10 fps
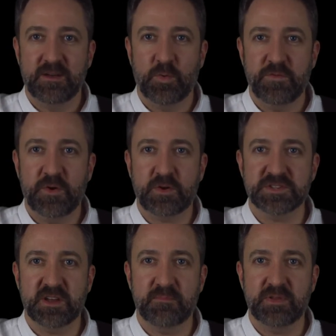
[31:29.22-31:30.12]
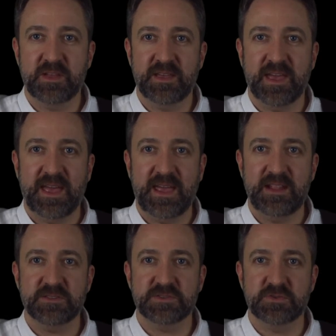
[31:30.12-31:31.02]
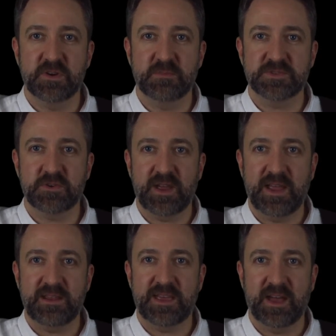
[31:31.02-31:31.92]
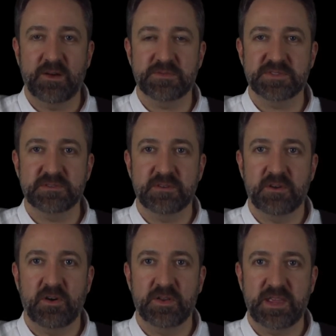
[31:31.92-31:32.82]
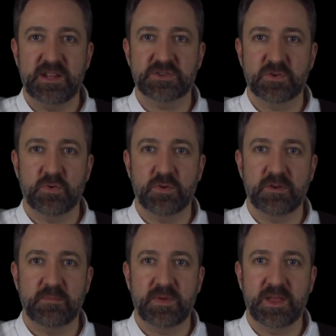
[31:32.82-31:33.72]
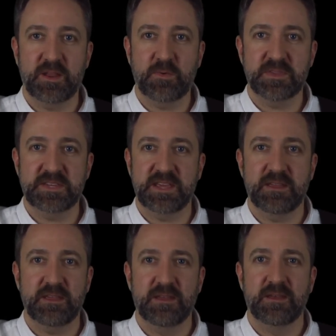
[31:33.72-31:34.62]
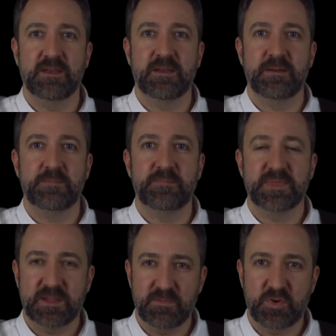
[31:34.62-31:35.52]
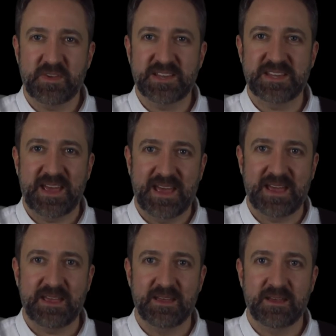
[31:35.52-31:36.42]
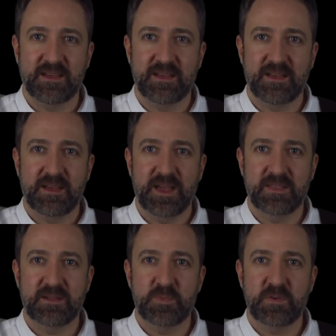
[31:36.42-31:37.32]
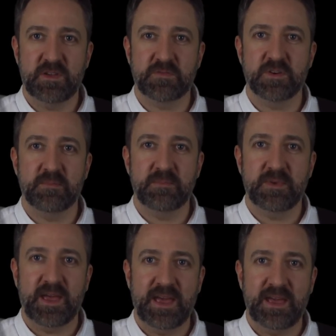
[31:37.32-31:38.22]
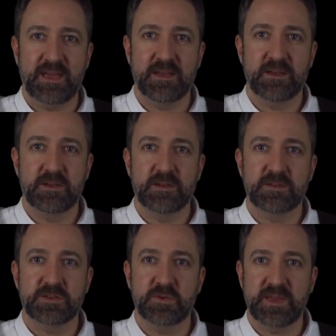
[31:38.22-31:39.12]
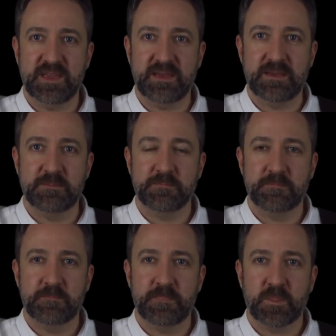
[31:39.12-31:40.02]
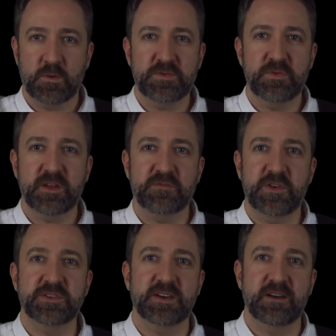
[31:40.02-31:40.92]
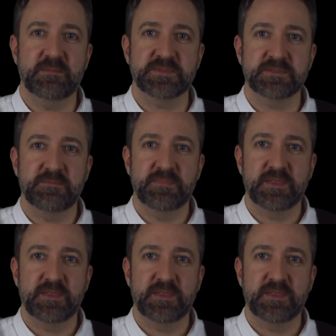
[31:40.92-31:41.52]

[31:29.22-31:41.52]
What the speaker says: We'll focus on playing 8 strums or 8 counts on each chord, beginning with D, then moving to A, and then moving from A to E. We'll do that a few times.